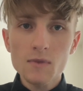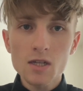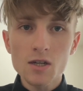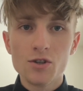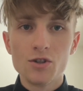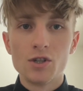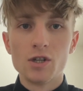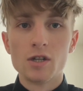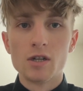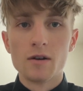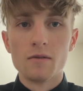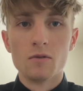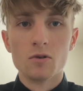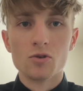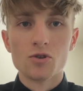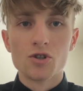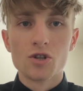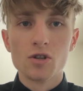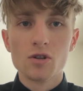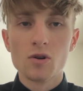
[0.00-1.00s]
The
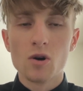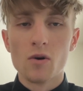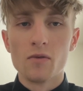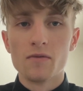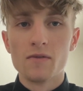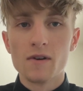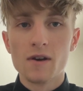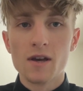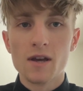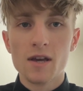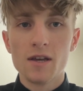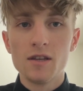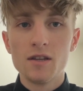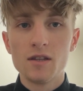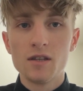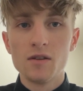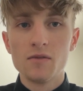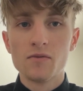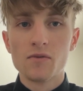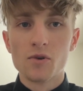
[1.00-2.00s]
revolution of
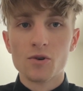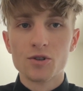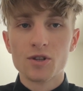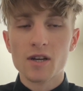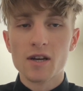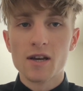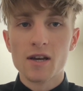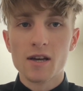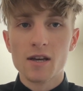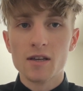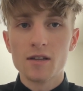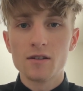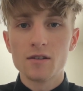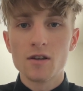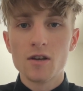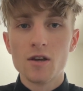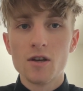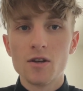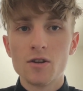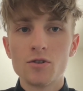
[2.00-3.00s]
1848
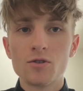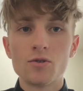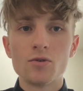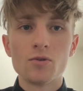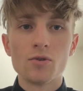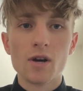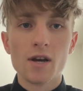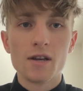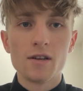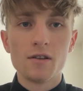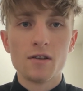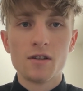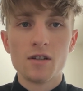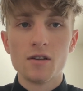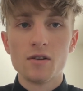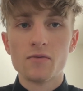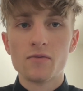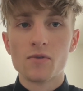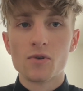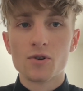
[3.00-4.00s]
to
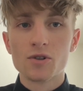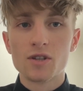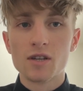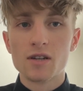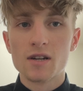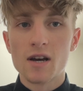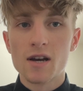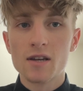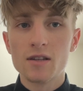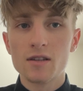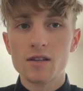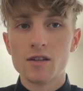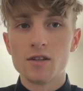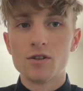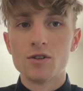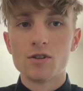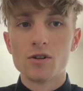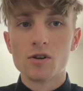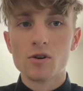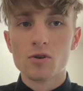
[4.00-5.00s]
1849 in
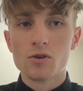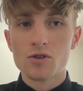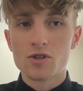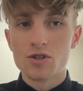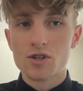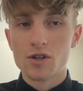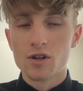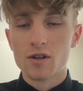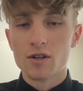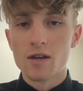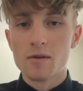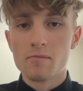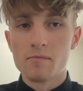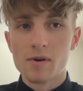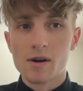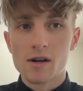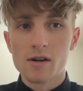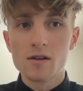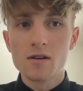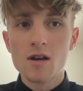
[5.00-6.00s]
the Austrian
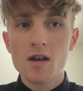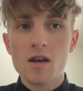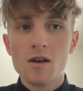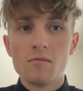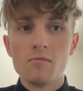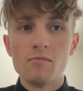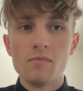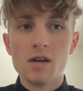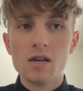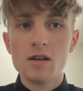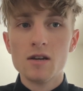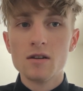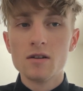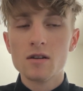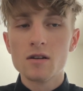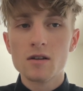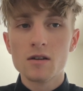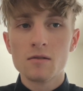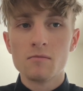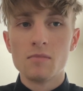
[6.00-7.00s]
Empire
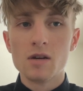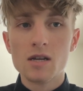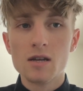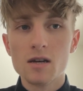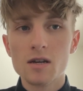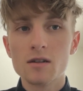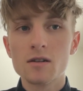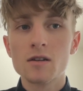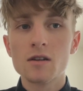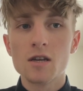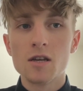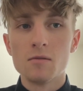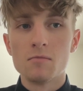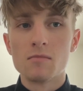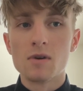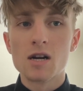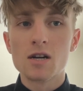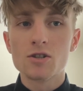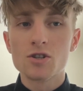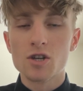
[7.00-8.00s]
began in
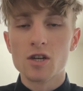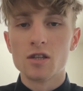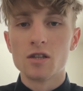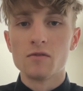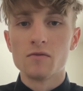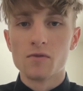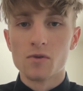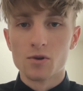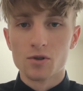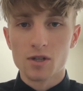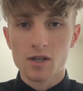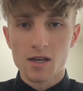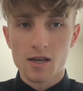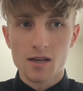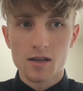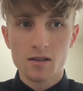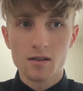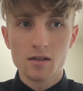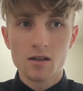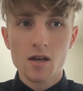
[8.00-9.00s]
March
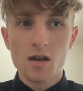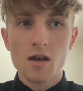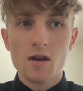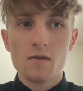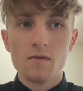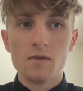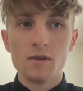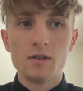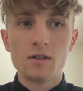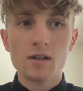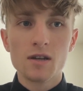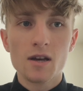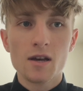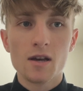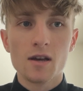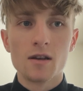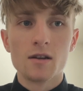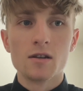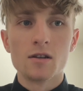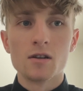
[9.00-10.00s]
1848 with
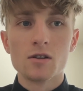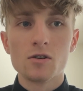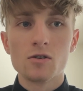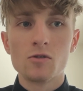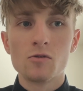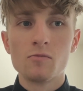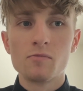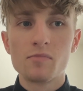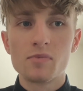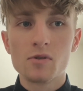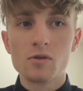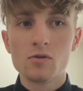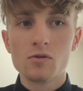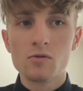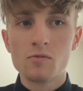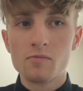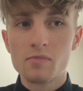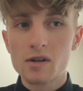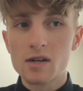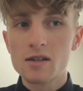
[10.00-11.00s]
an
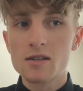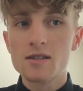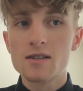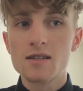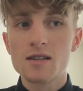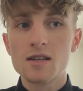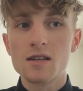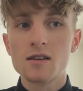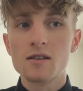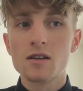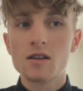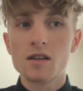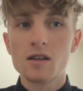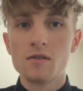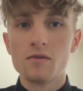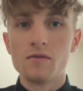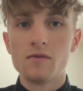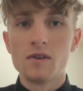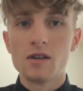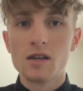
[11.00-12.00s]
uprising
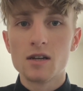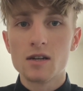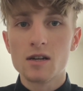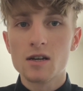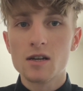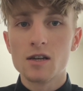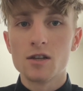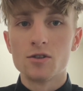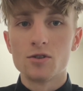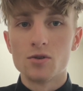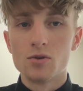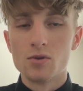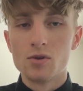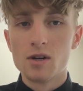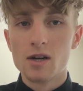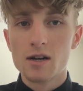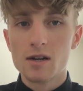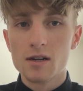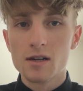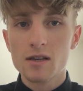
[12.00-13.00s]
in Vienna and
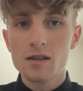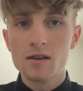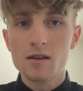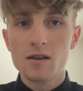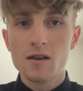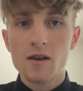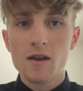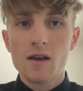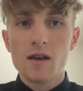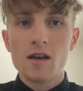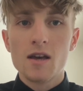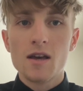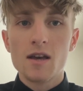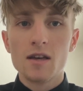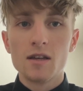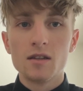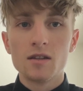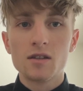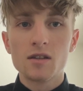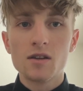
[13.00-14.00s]
Hungary,
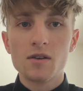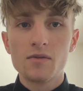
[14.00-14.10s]
and